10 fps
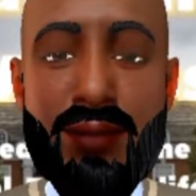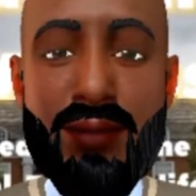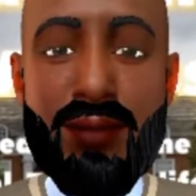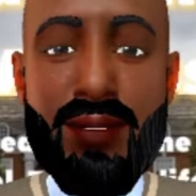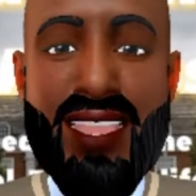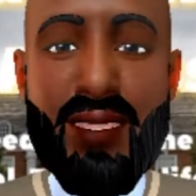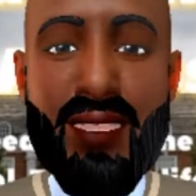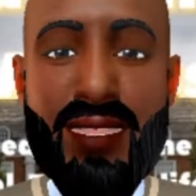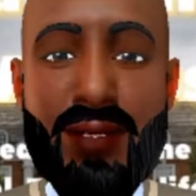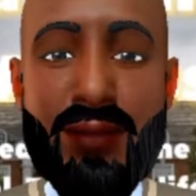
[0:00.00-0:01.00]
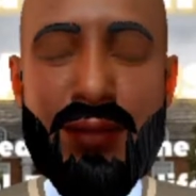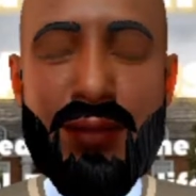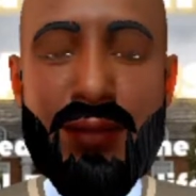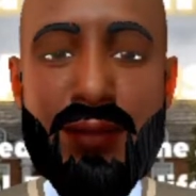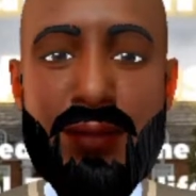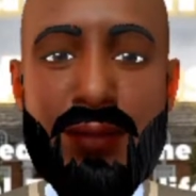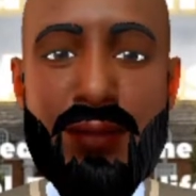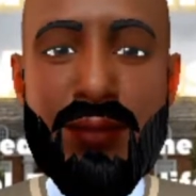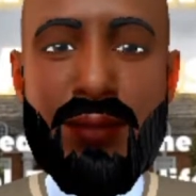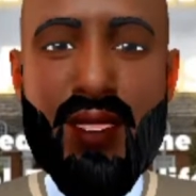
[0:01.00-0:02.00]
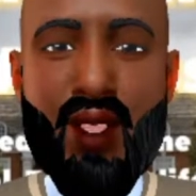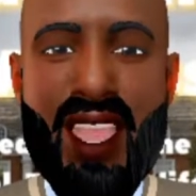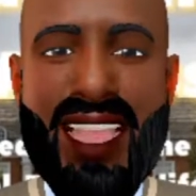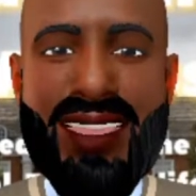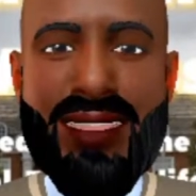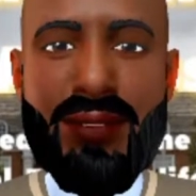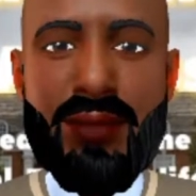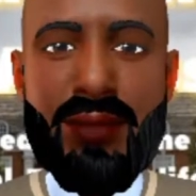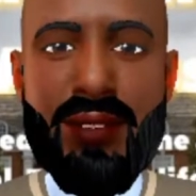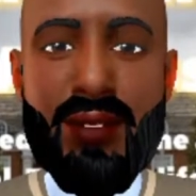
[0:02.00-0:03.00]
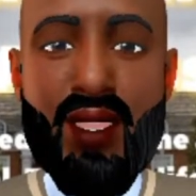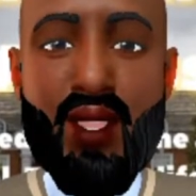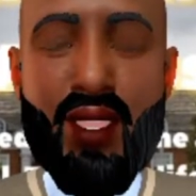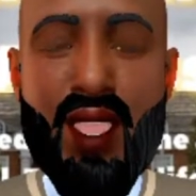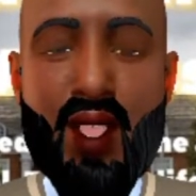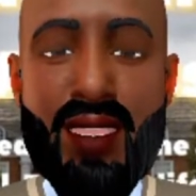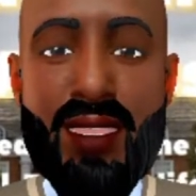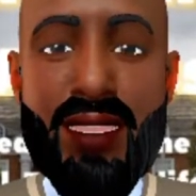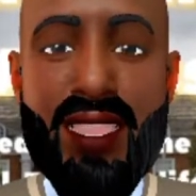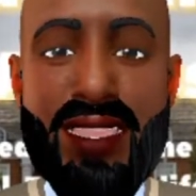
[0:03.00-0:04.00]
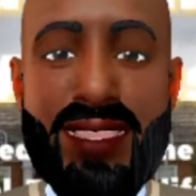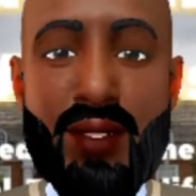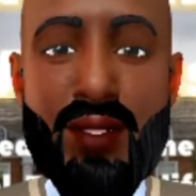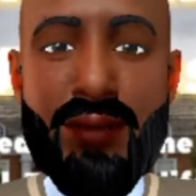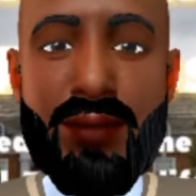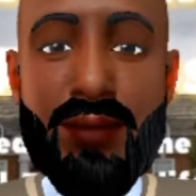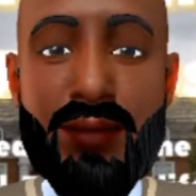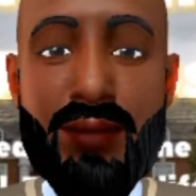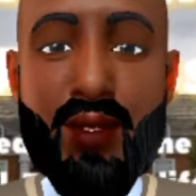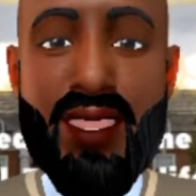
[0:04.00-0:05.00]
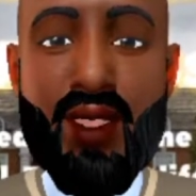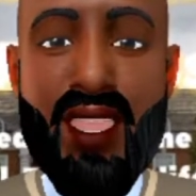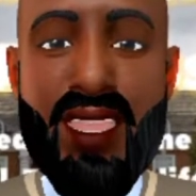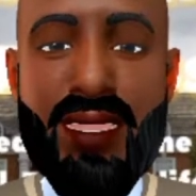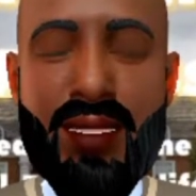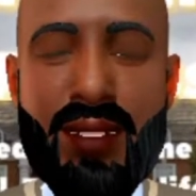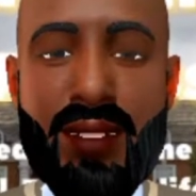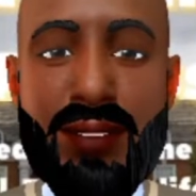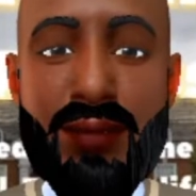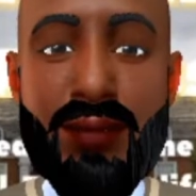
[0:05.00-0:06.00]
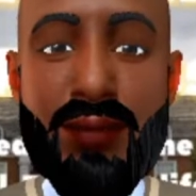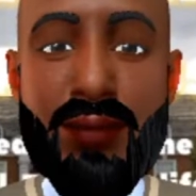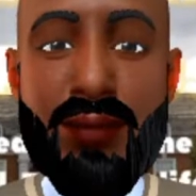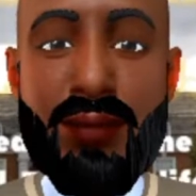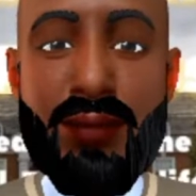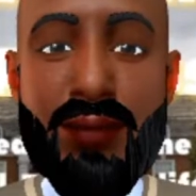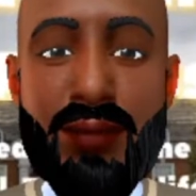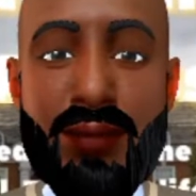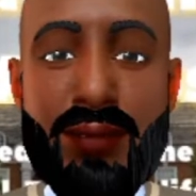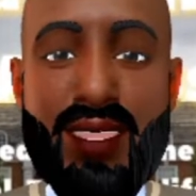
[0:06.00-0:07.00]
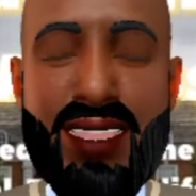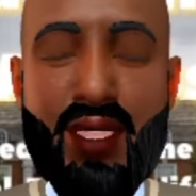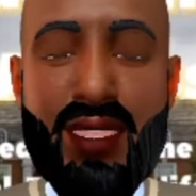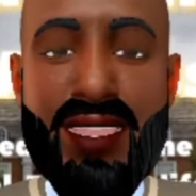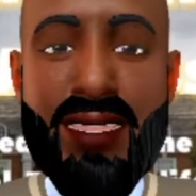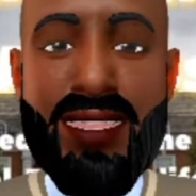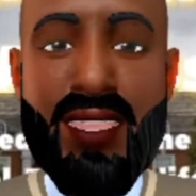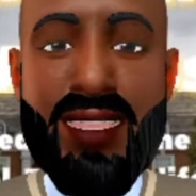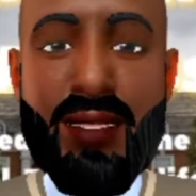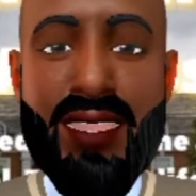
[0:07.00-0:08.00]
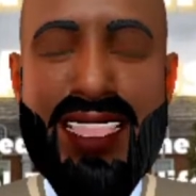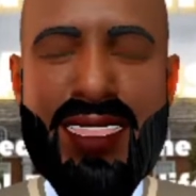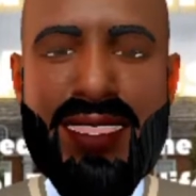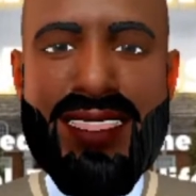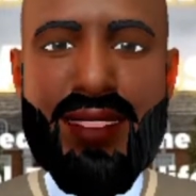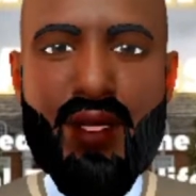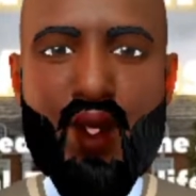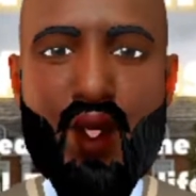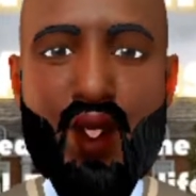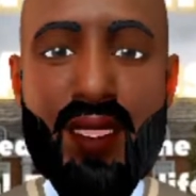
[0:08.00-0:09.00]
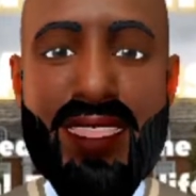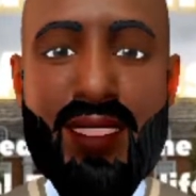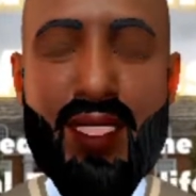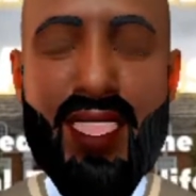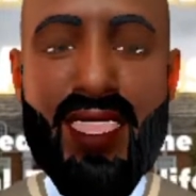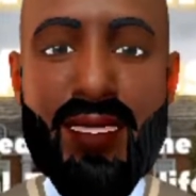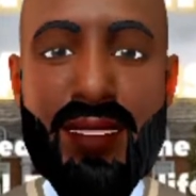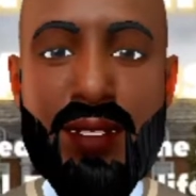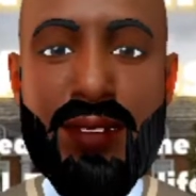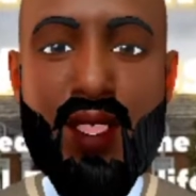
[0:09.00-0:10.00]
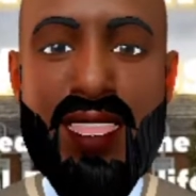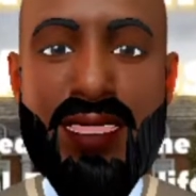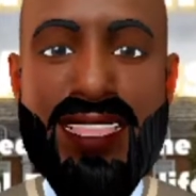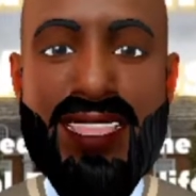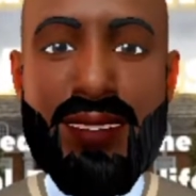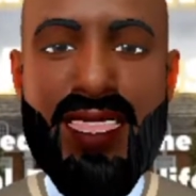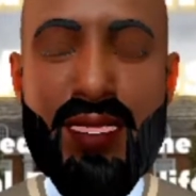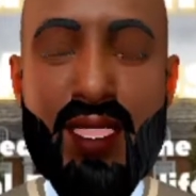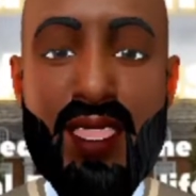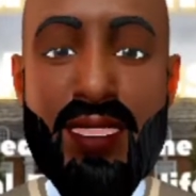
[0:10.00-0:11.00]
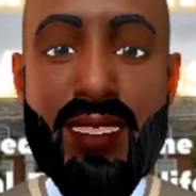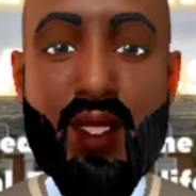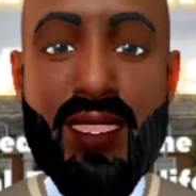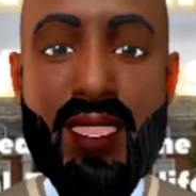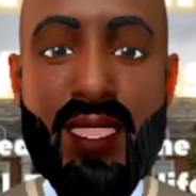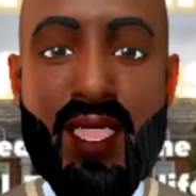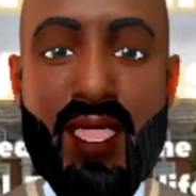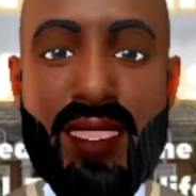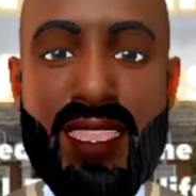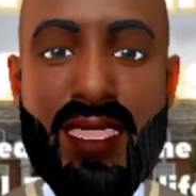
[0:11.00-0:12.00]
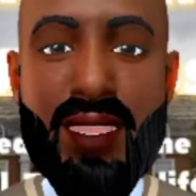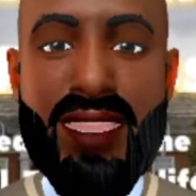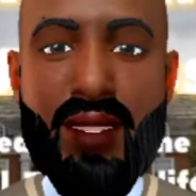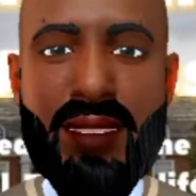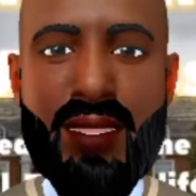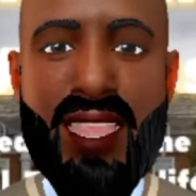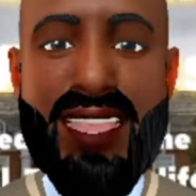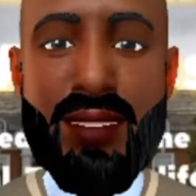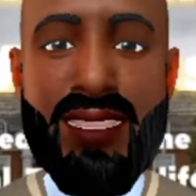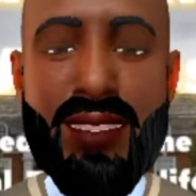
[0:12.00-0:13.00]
That's you. All right. So on to the next. Mergers. Legal entities can perform mergers. What is a merger? We hear it all the time. You're in traffic